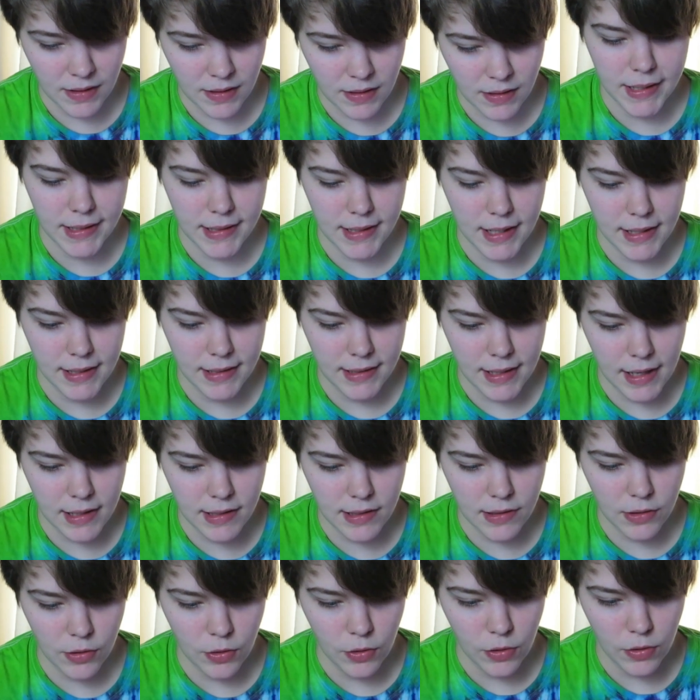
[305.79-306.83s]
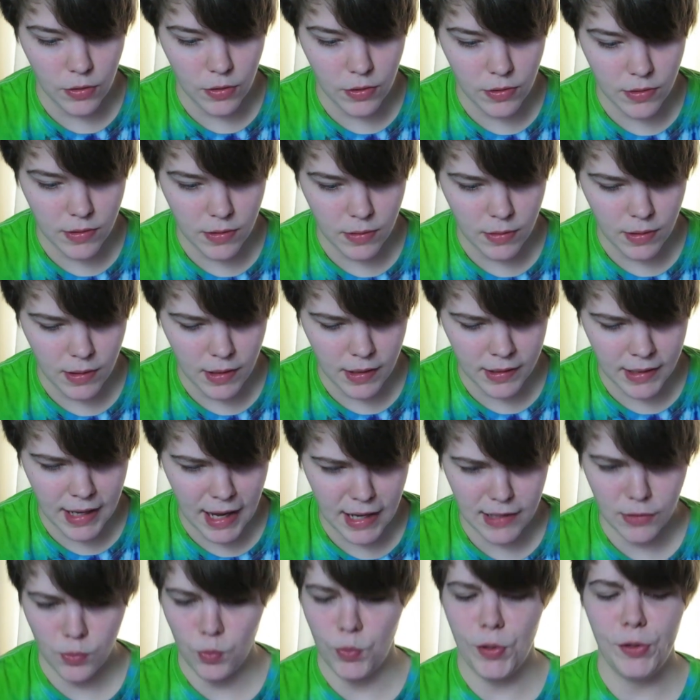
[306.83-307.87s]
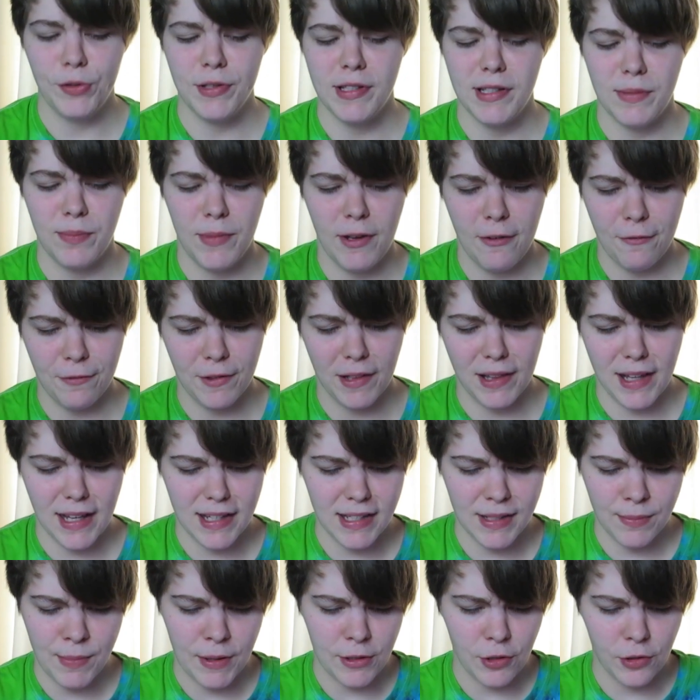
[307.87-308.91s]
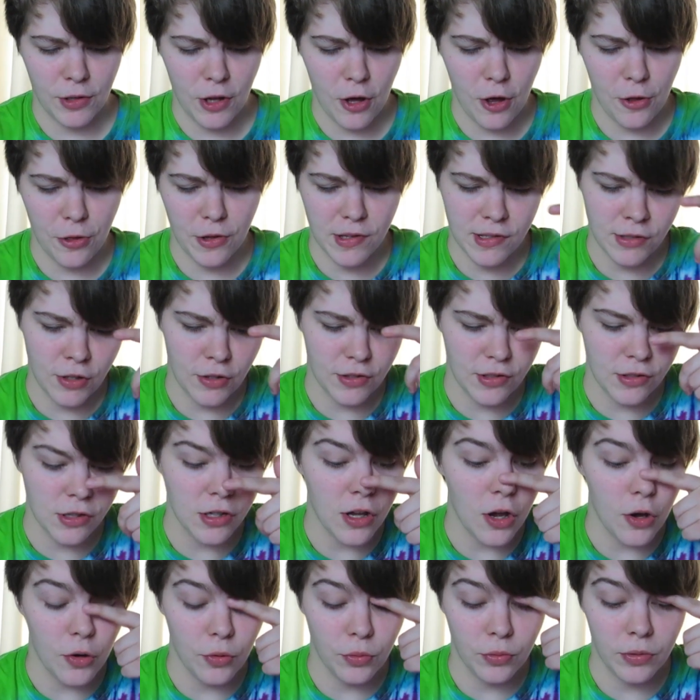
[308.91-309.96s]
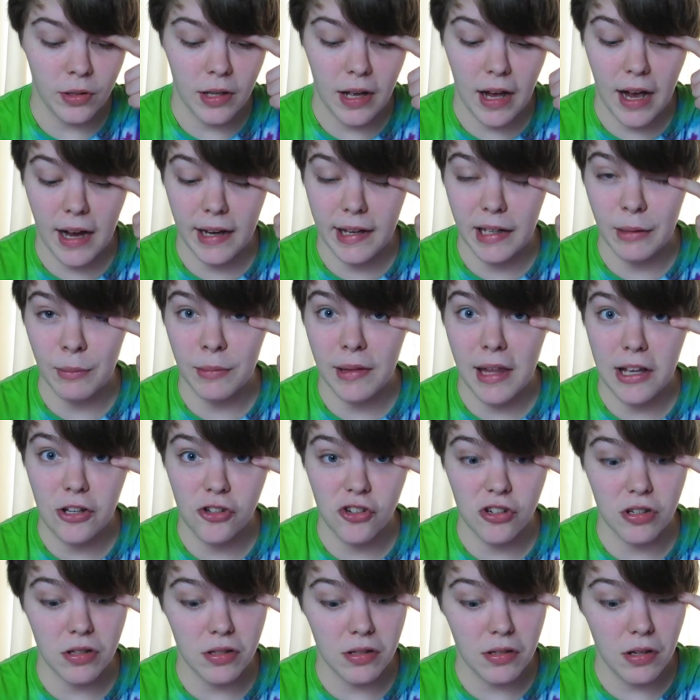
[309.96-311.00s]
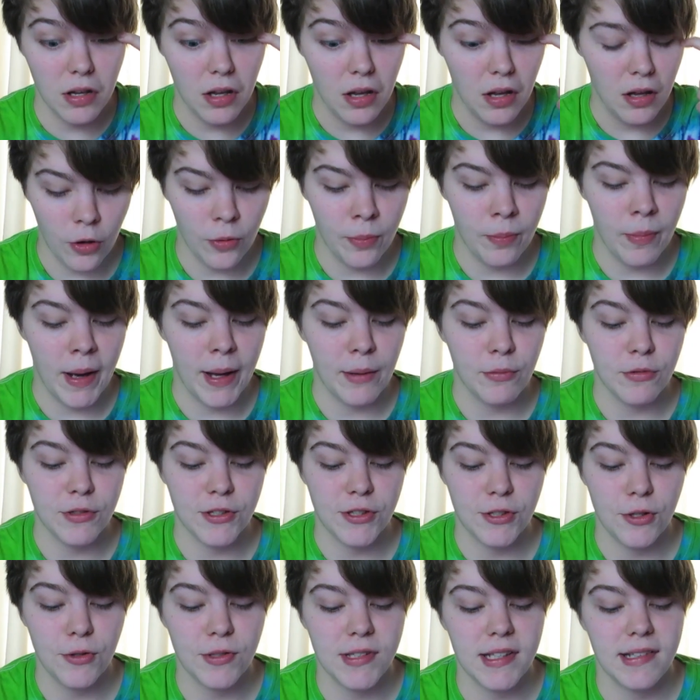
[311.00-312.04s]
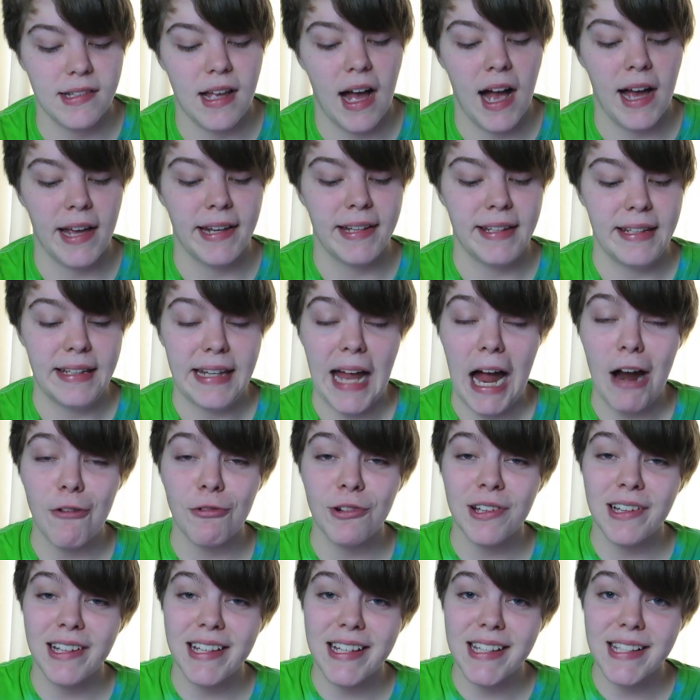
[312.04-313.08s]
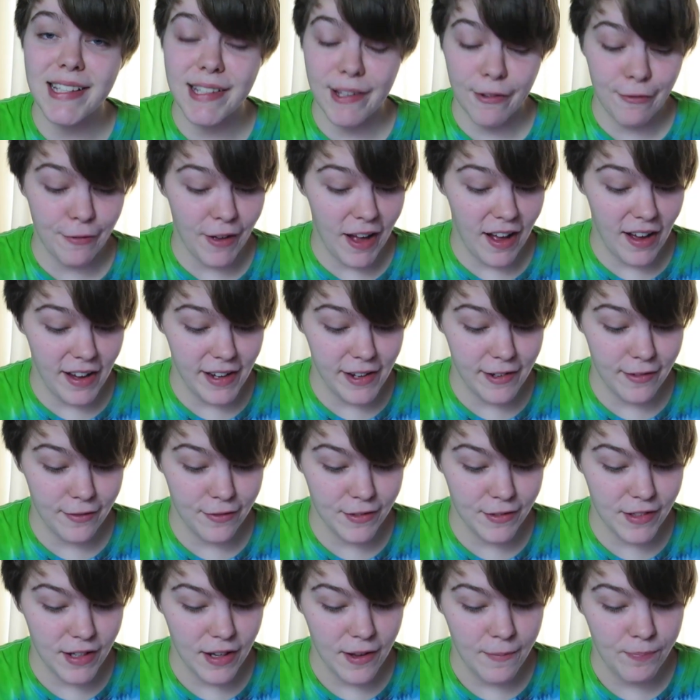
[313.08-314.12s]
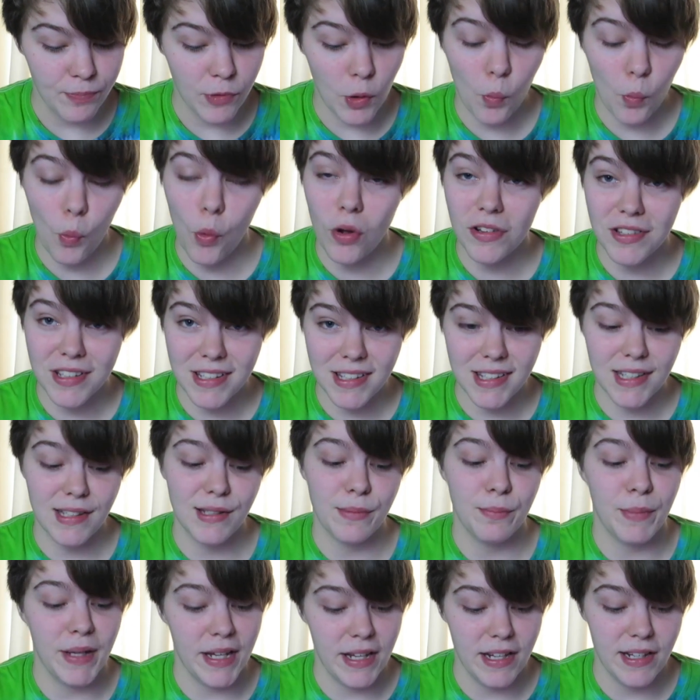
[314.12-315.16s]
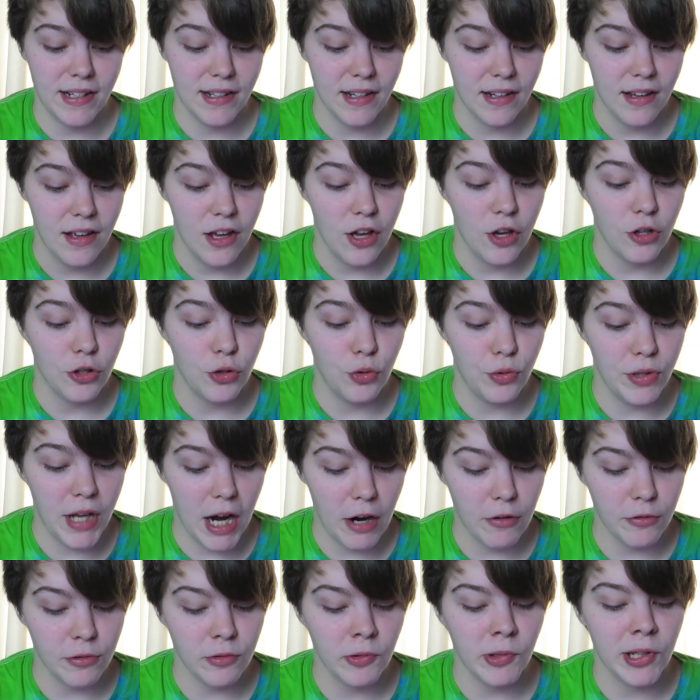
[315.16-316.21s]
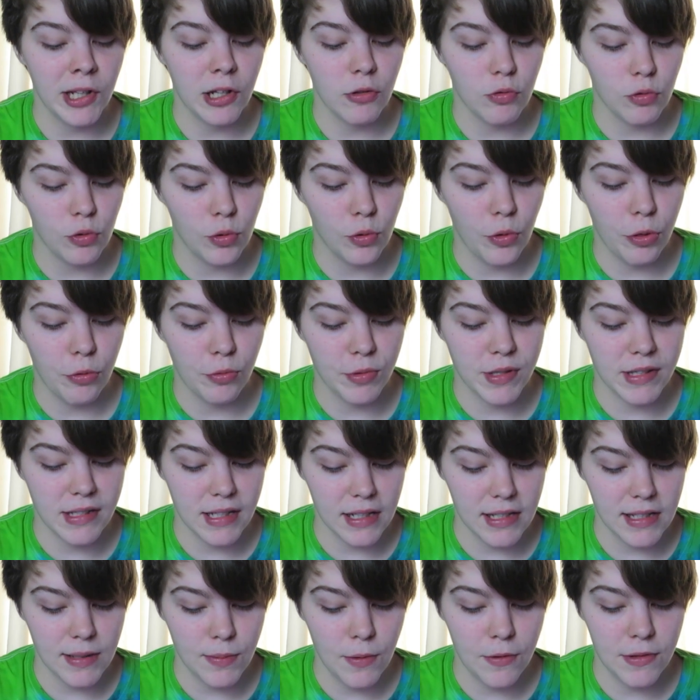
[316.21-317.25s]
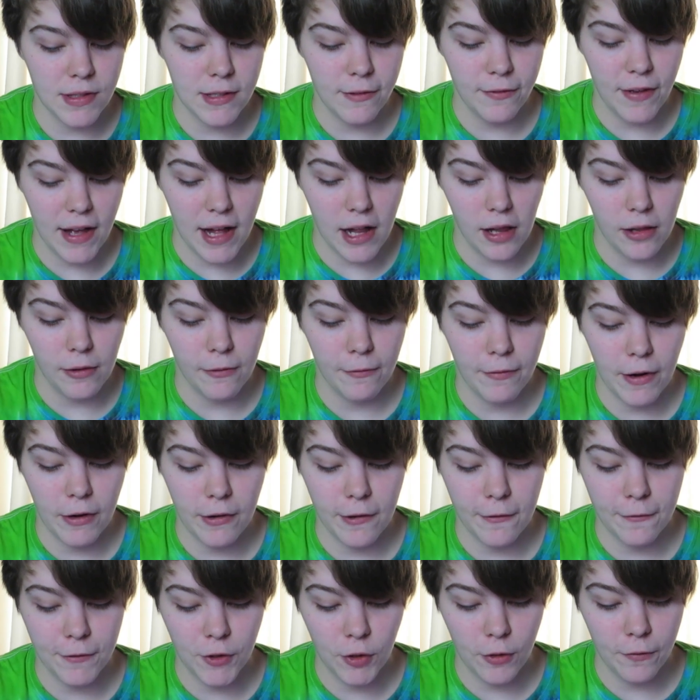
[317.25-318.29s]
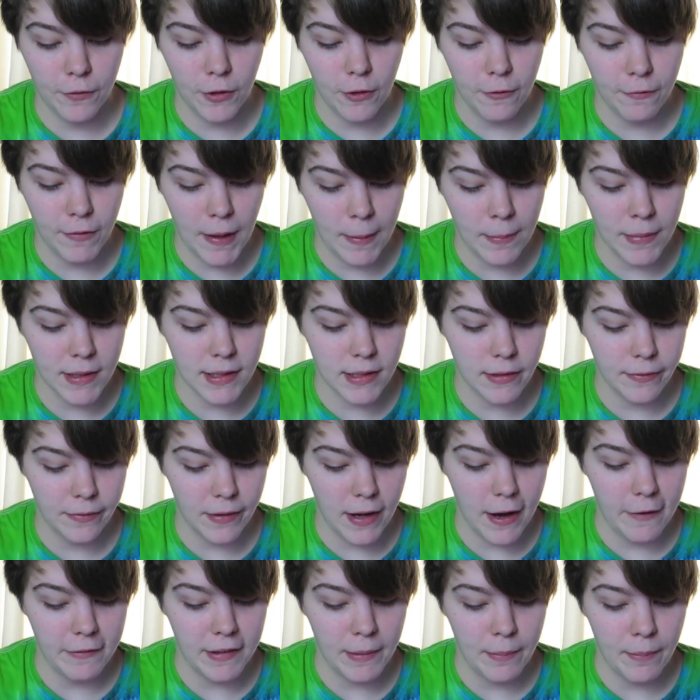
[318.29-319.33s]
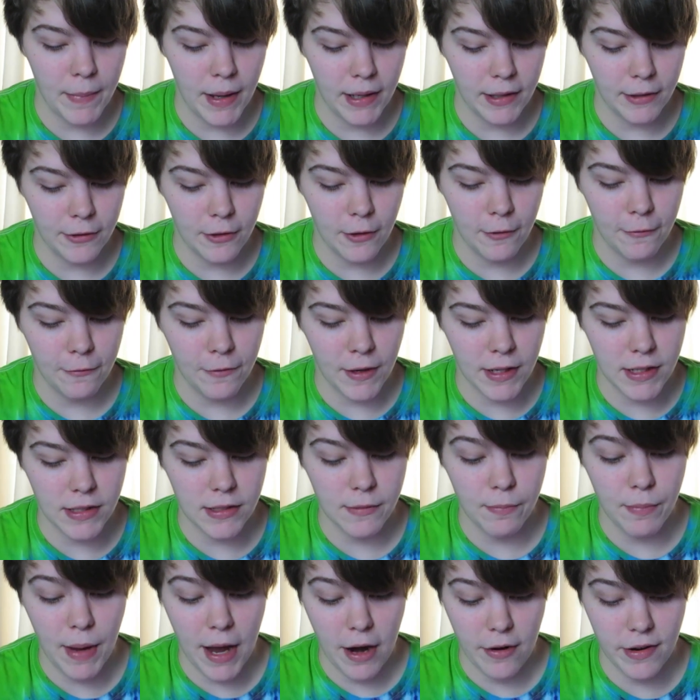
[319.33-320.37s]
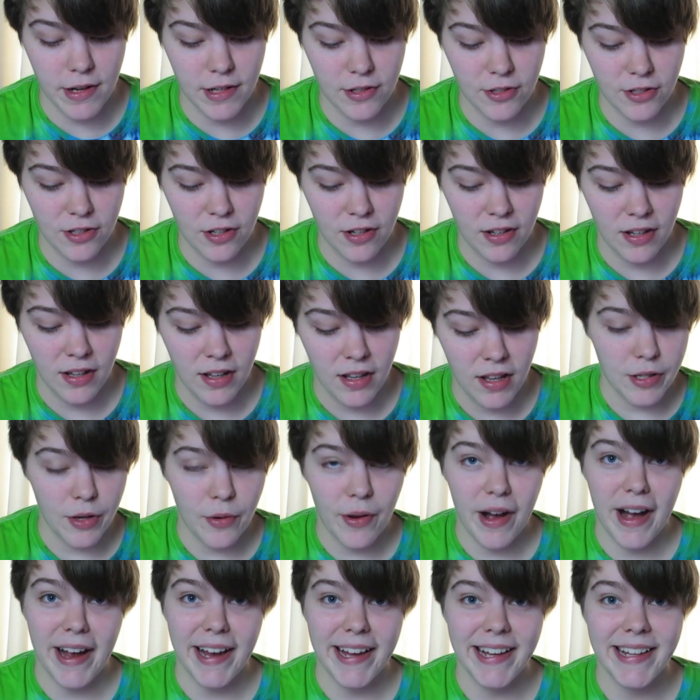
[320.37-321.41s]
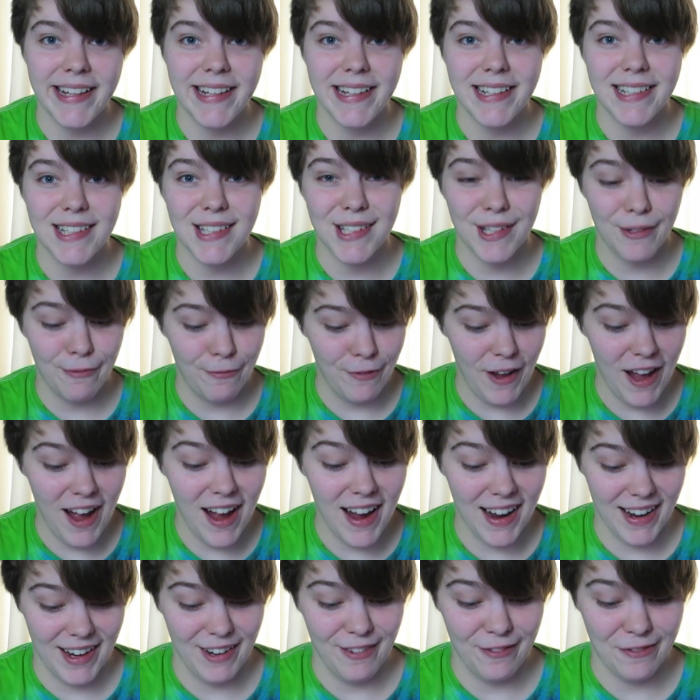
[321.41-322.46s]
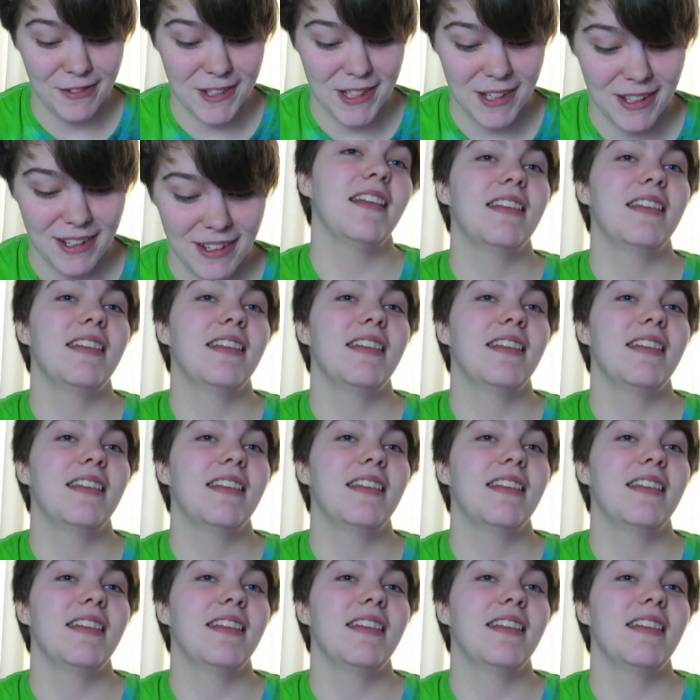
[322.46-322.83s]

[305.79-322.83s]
It says test scores, and it has Will Smith, The Last Man on Earth is Not Alone, I Am Legend. Oh, my results is I narrowly survived. What does this mean? You narrowly crawled through 6 months of hell, very few of your family survived, and many of your friends have perished. So I survived.